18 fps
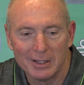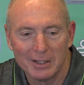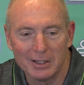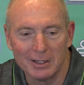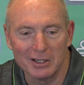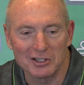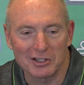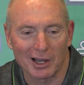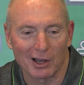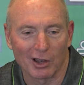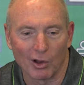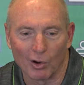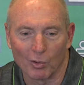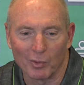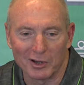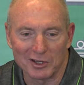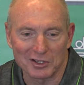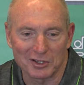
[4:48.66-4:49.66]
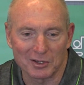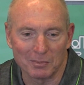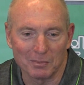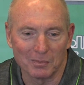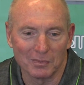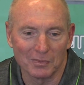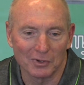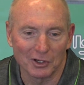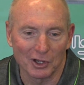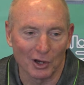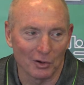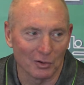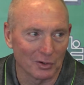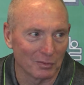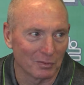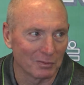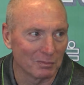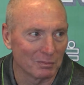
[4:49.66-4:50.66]
he's got a long ways to go
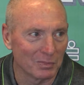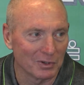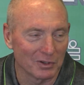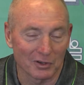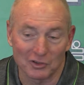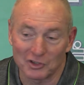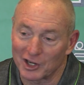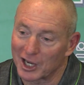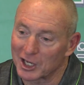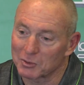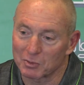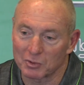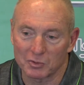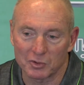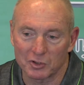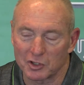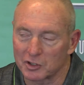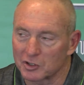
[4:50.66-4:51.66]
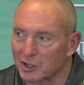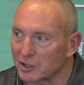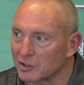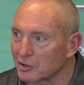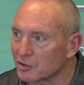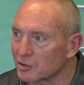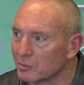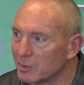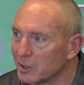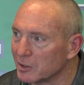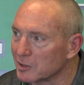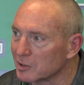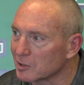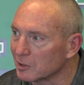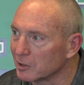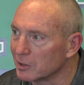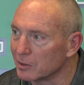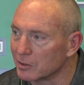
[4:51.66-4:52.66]
to you know Jasperse was just such a
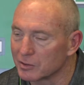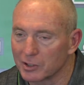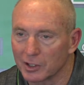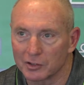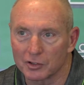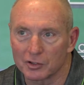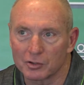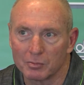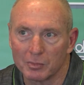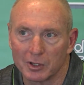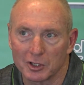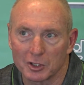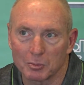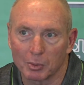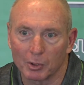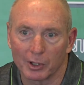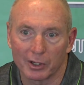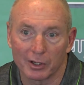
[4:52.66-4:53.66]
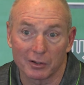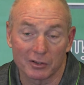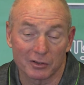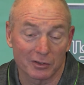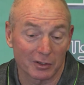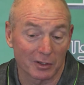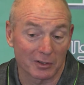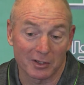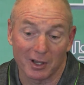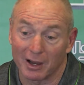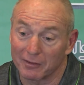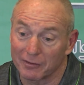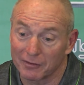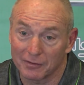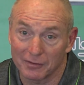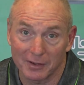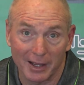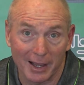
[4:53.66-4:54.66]
tremendous leader, such a tremendous player,
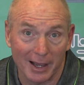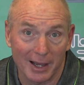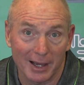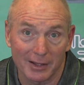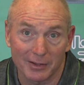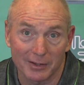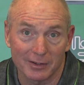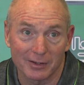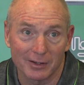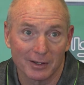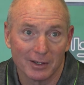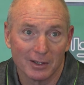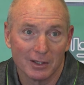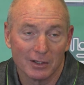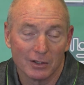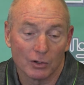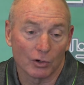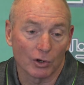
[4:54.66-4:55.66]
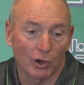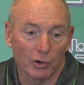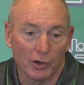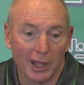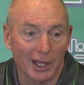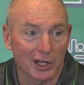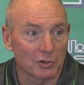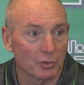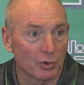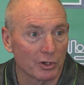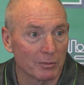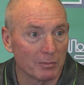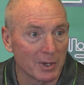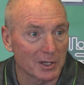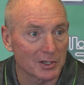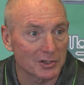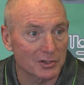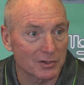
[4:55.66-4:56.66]
tough guy that will go down as one of the
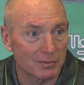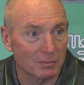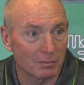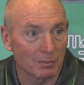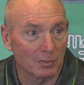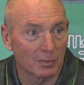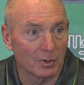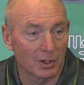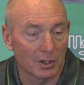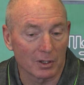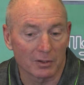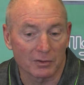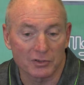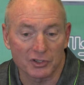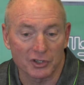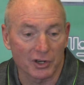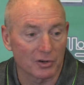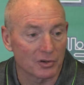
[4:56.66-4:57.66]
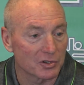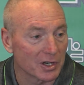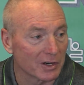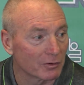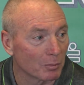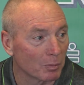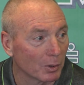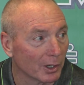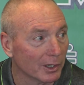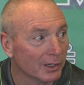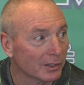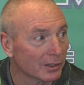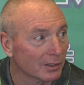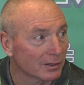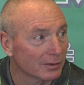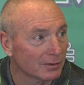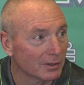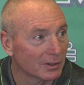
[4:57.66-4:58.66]
best uh, centers to ever play
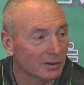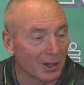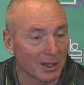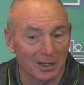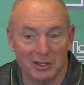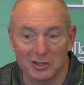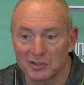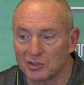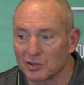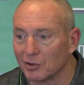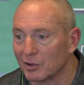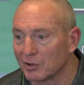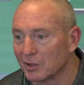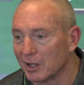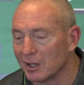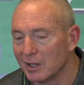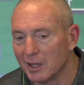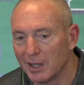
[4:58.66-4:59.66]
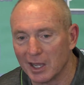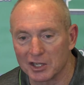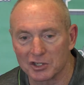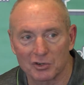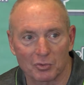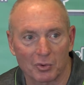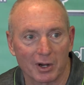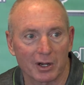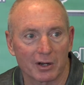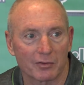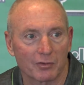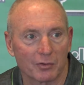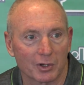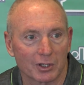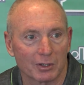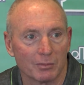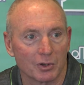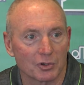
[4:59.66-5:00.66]
here. And I think he still has a record
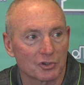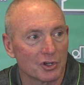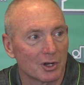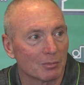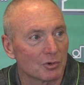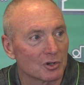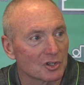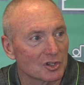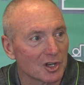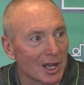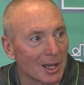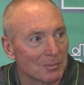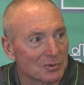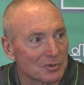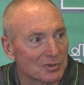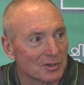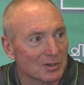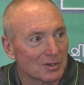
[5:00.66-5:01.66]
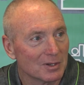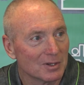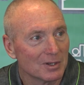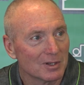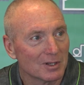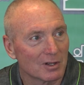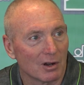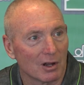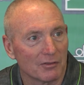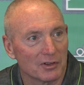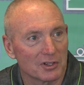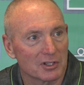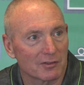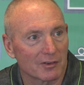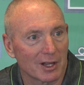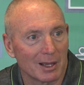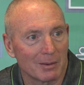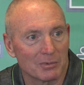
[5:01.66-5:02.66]
for what the most number of snaps an
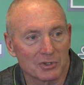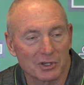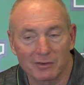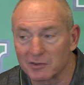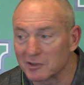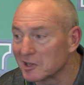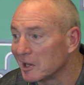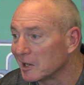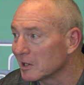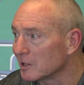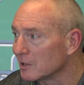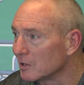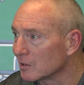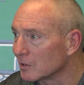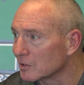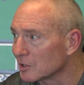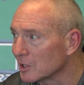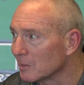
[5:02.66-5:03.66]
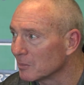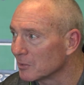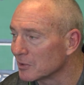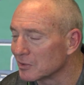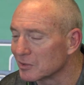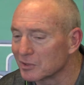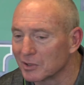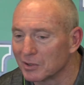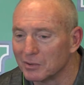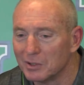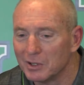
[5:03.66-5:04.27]
offensive lineman's ever taken here or something. So